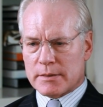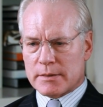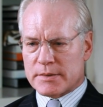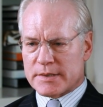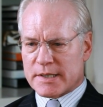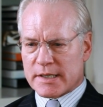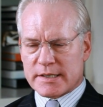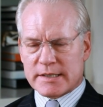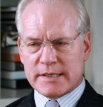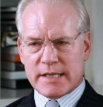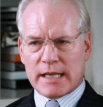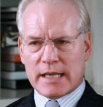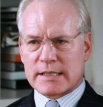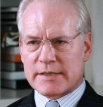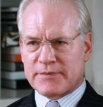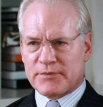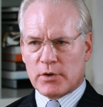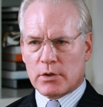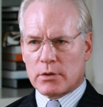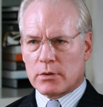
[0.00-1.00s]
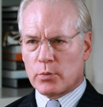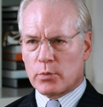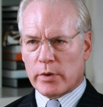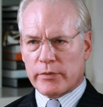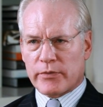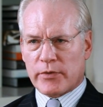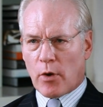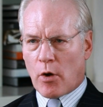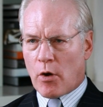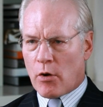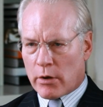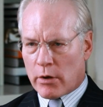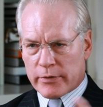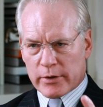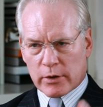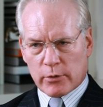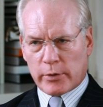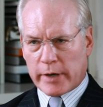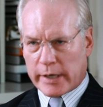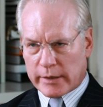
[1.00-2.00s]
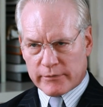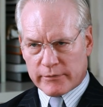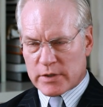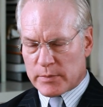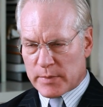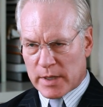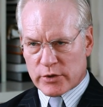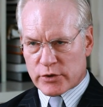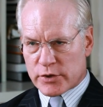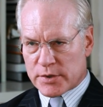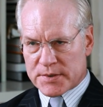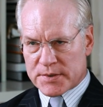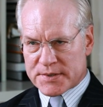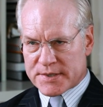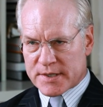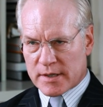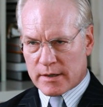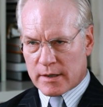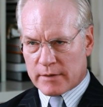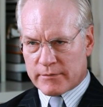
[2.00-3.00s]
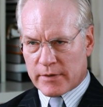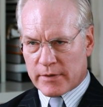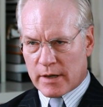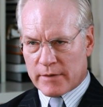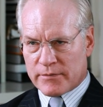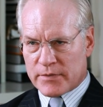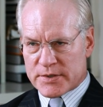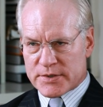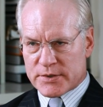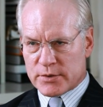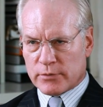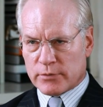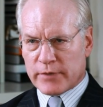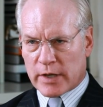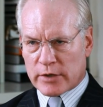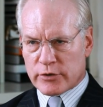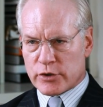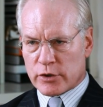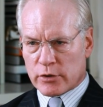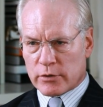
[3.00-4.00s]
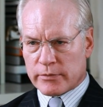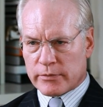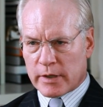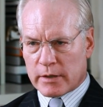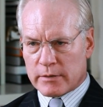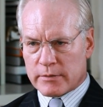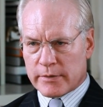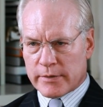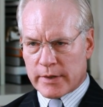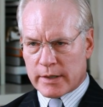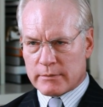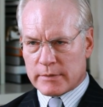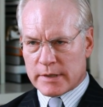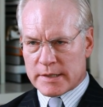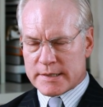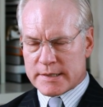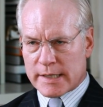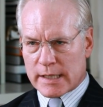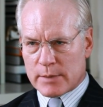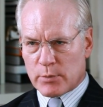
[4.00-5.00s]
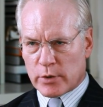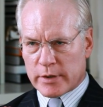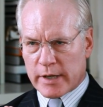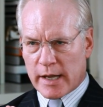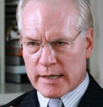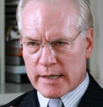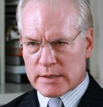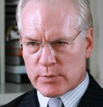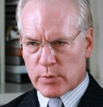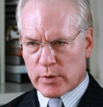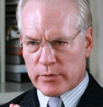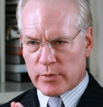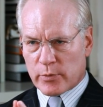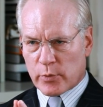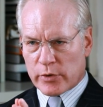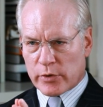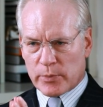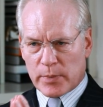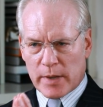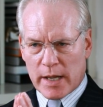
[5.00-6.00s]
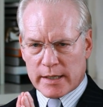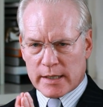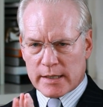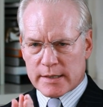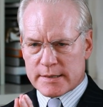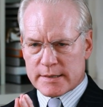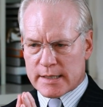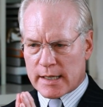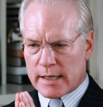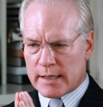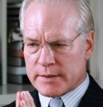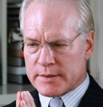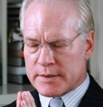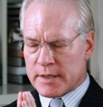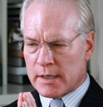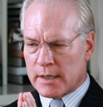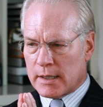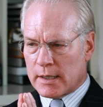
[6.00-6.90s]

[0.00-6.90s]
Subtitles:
successful with all the creative dimensions of this new venture that Liz Claiborne has with Pennies. And